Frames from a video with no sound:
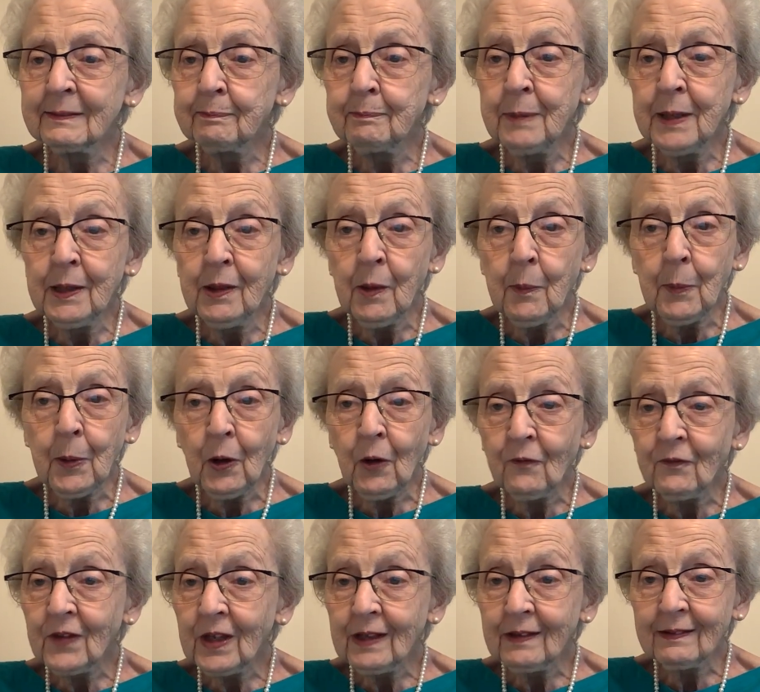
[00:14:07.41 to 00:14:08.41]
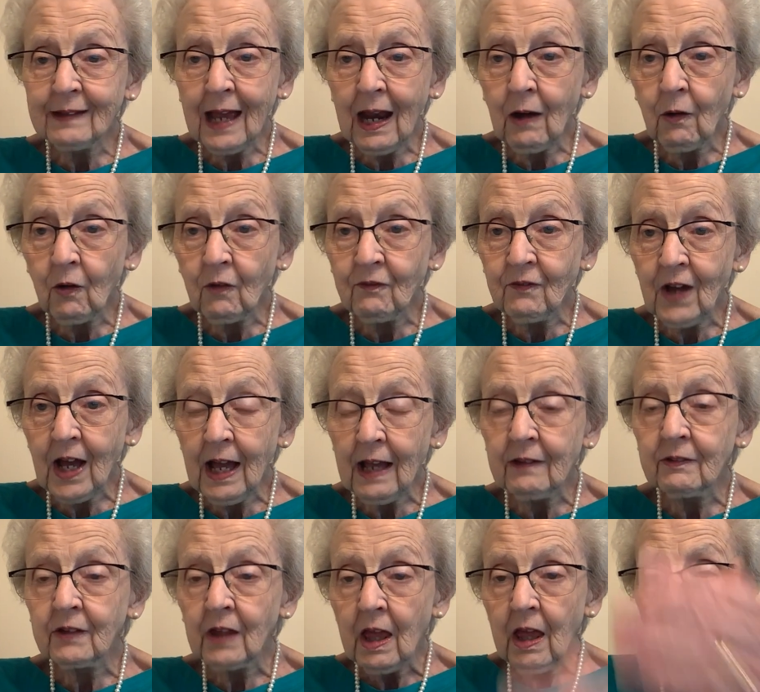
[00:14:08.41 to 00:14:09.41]
be the perfect
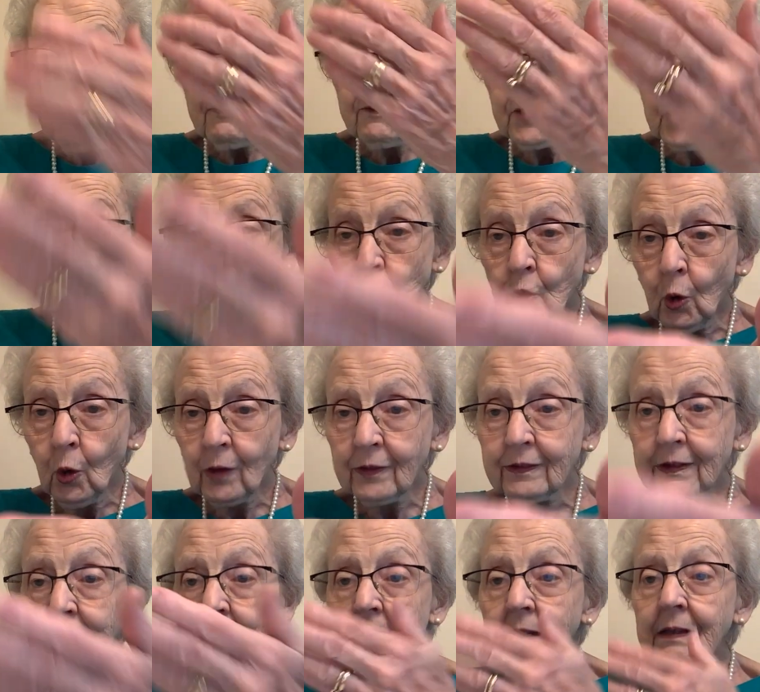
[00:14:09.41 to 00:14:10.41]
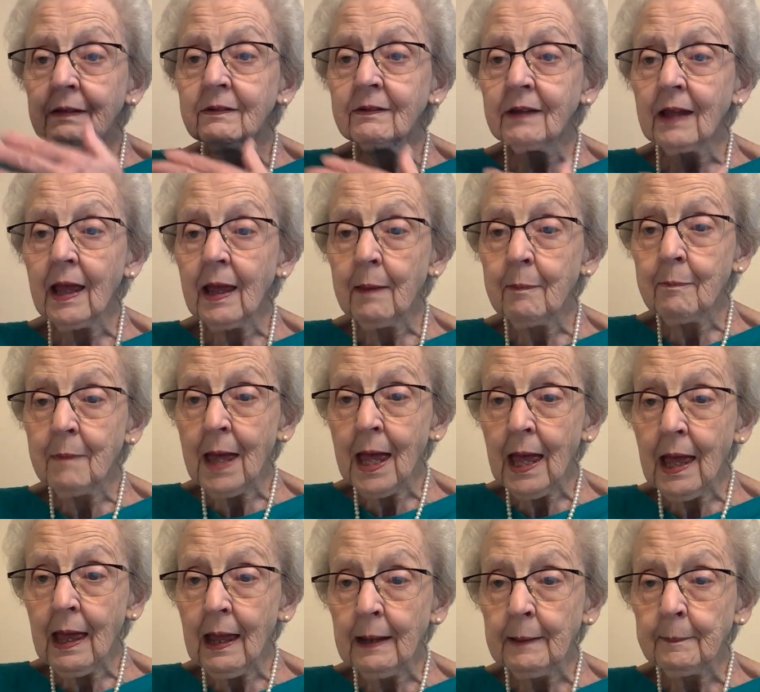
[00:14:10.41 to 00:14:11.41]
sacrifice for your sins and
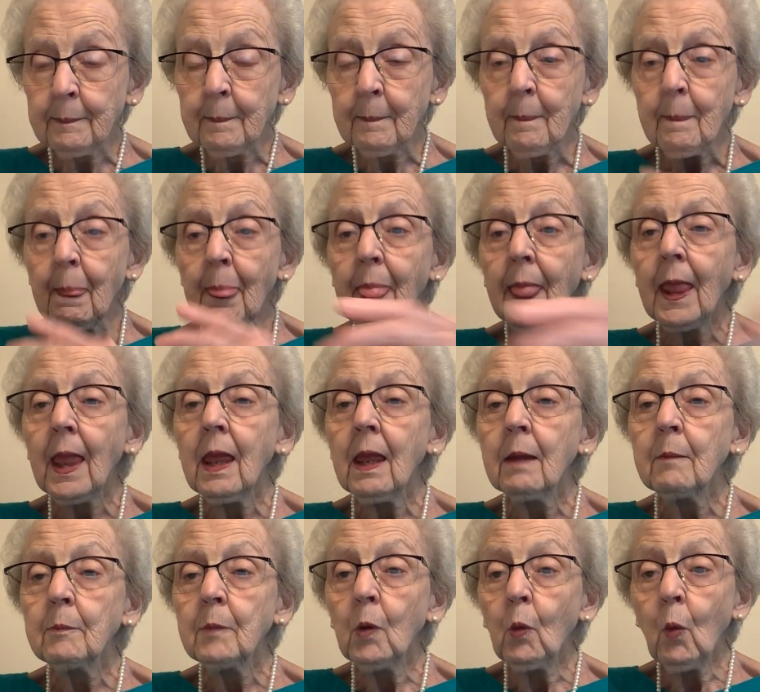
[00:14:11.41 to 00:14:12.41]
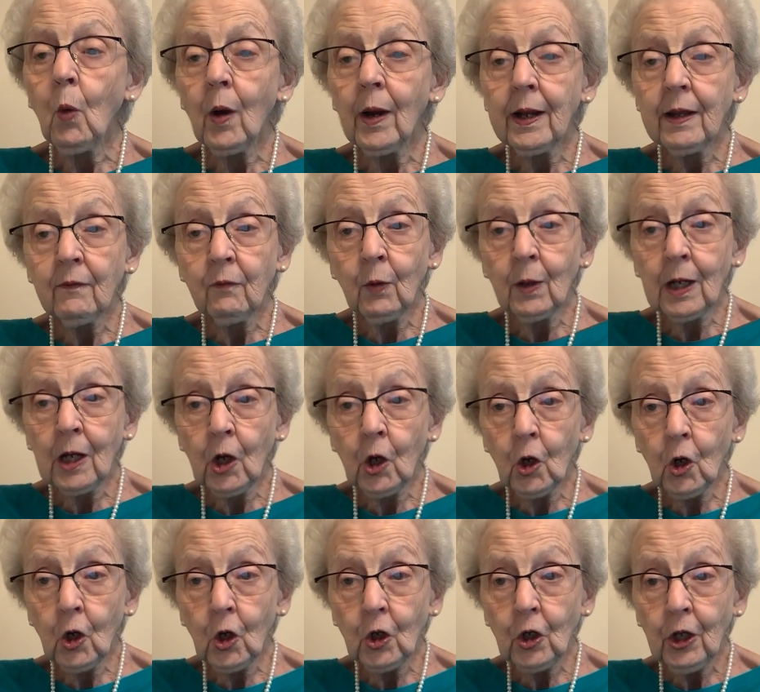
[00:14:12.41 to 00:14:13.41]
mine. But what have we
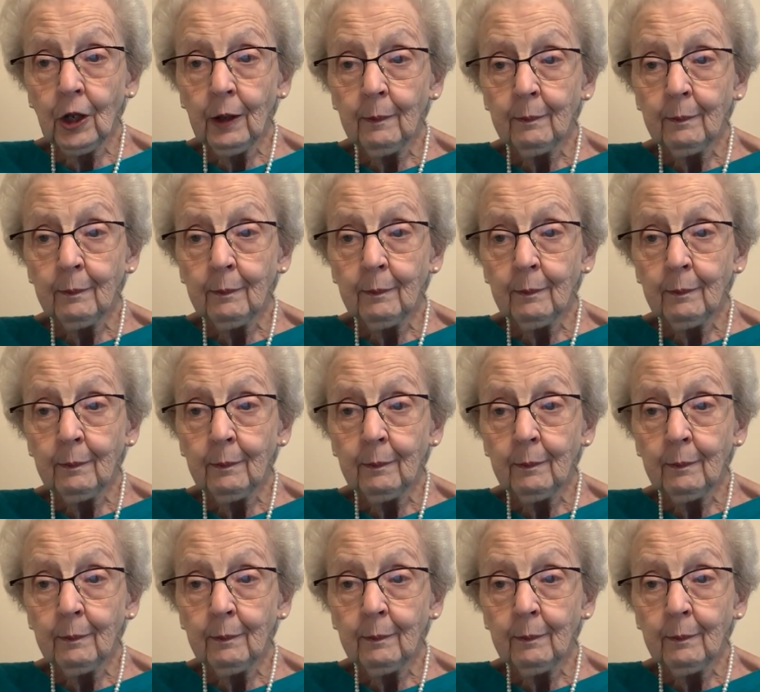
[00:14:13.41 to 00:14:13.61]
learned?